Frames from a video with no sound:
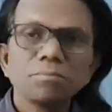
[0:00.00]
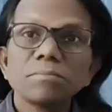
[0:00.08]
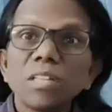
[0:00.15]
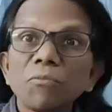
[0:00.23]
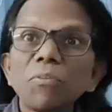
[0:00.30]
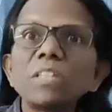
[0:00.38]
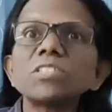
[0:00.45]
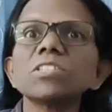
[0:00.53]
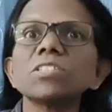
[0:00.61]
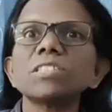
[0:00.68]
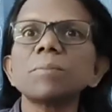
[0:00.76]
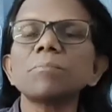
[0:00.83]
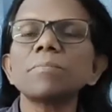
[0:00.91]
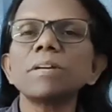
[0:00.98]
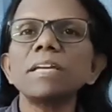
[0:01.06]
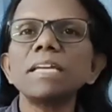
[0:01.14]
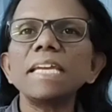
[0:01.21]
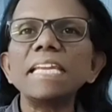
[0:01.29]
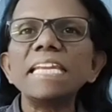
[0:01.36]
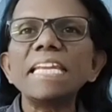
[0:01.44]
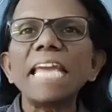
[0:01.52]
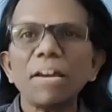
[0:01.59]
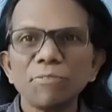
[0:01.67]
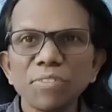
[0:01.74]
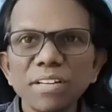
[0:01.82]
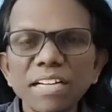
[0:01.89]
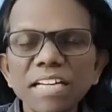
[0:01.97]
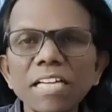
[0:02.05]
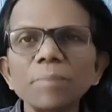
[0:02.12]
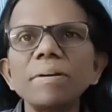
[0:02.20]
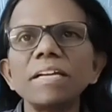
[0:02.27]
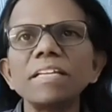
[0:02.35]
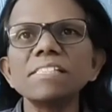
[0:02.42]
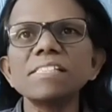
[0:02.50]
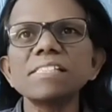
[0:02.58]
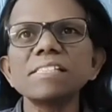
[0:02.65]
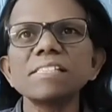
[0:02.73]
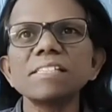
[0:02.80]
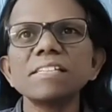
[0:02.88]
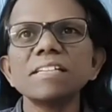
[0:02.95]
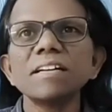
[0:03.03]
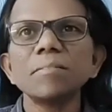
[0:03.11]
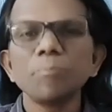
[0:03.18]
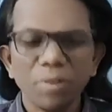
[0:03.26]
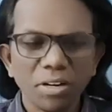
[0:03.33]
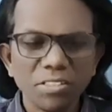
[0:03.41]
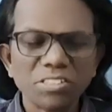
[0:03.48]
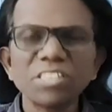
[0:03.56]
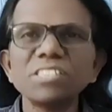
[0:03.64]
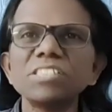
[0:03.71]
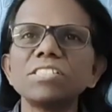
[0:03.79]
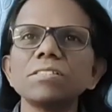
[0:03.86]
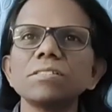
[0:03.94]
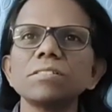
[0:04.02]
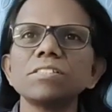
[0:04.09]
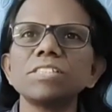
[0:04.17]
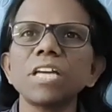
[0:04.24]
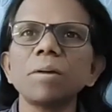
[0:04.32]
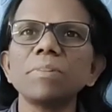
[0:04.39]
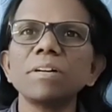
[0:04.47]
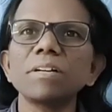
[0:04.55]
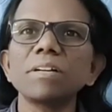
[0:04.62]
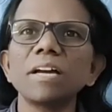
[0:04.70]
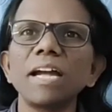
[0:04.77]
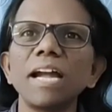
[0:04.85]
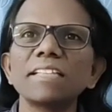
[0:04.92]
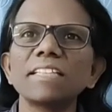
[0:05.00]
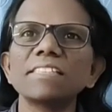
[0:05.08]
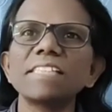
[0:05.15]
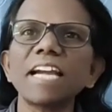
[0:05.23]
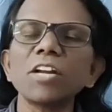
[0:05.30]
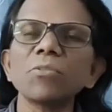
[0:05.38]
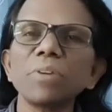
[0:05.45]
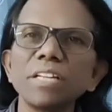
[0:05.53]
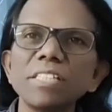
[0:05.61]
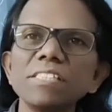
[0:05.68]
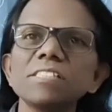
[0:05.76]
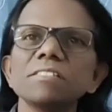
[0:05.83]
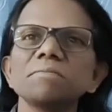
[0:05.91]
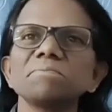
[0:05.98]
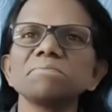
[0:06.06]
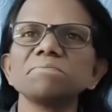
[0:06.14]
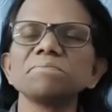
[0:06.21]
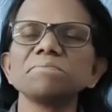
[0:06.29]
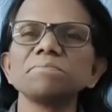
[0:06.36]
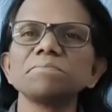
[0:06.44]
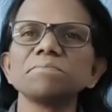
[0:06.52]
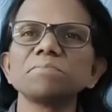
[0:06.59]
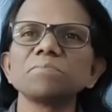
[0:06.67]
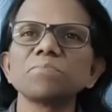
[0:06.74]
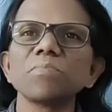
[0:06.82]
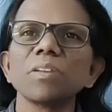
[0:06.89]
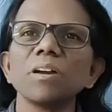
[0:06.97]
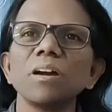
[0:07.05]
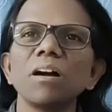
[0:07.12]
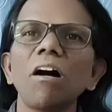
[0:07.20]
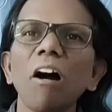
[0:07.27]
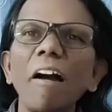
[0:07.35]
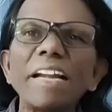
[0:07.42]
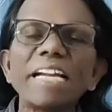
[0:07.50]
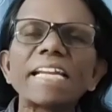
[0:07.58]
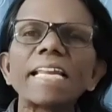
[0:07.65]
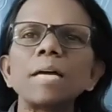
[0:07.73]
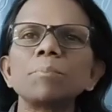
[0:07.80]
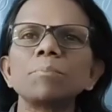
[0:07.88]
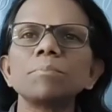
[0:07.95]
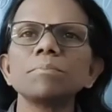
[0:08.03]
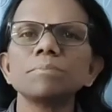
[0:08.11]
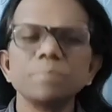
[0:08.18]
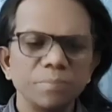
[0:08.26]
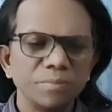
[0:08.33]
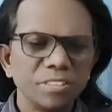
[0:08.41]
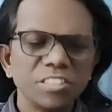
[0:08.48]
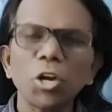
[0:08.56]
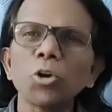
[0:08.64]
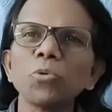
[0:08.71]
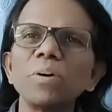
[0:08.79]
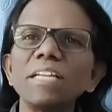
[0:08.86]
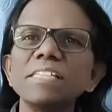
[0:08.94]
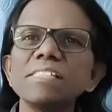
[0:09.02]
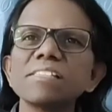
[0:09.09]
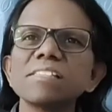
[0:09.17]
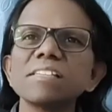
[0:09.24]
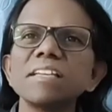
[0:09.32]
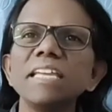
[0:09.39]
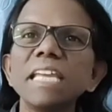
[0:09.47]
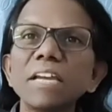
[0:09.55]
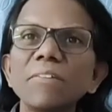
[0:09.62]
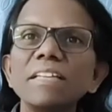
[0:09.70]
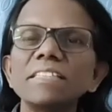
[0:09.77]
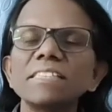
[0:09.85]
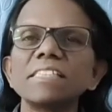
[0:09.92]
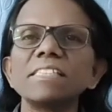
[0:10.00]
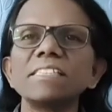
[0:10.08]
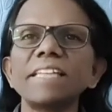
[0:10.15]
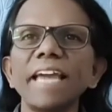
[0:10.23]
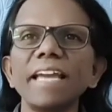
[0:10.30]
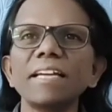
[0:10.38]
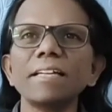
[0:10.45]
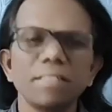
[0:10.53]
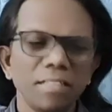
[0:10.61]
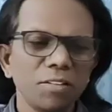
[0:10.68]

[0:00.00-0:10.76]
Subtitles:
The first step in effluent treatment is basket chamber, and the second one is oil trap. Third one is equalization tank.